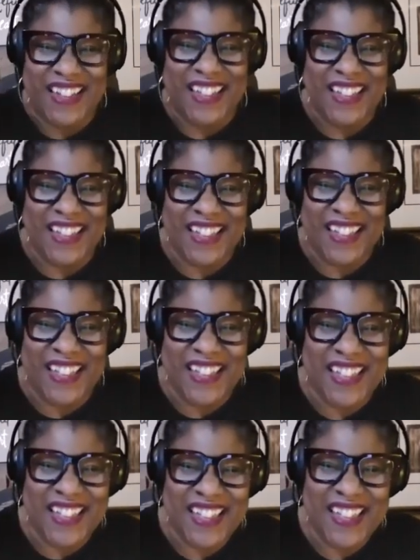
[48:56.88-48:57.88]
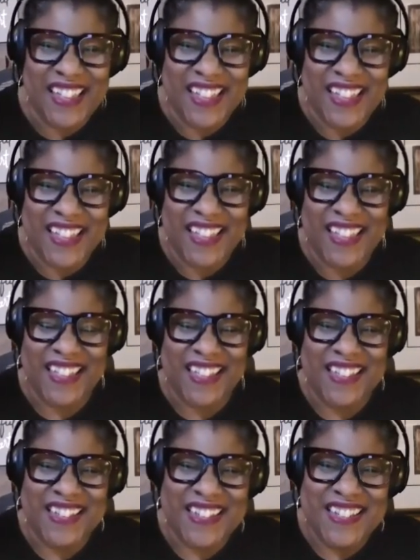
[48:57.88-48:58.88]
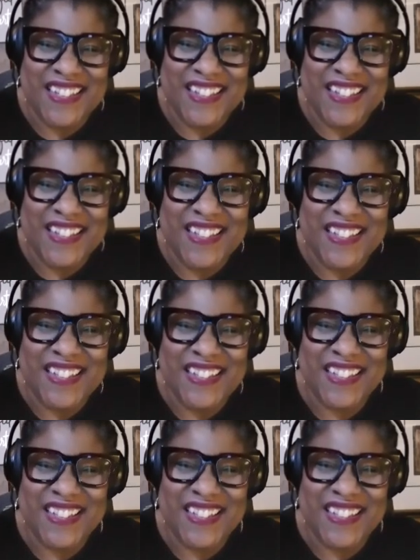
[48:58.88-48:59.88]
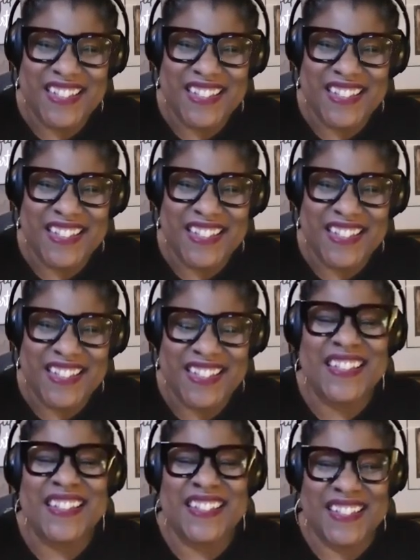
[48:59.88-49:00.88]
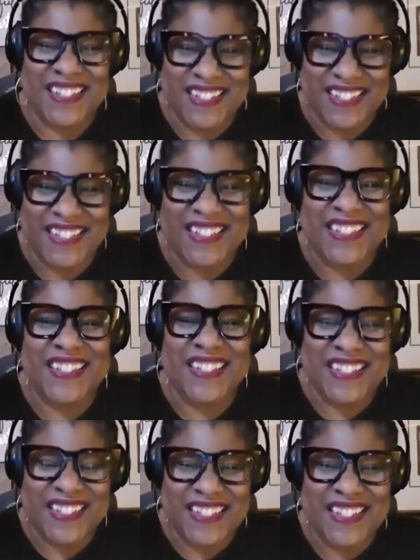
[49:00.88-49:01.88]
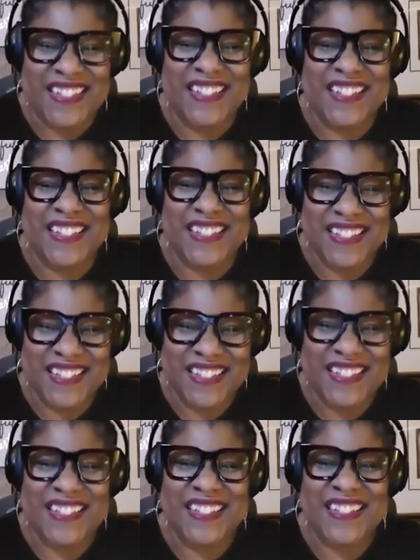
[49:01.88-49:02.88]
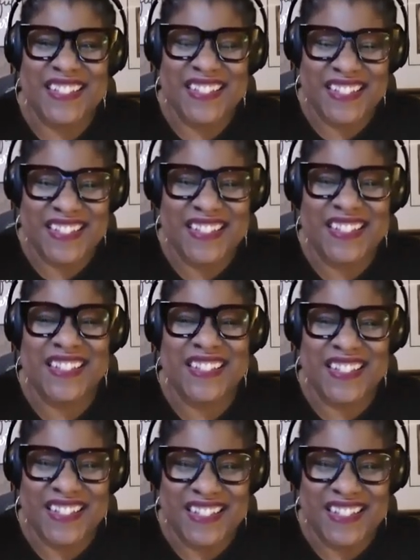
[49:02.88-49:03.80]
This person isn't speaking.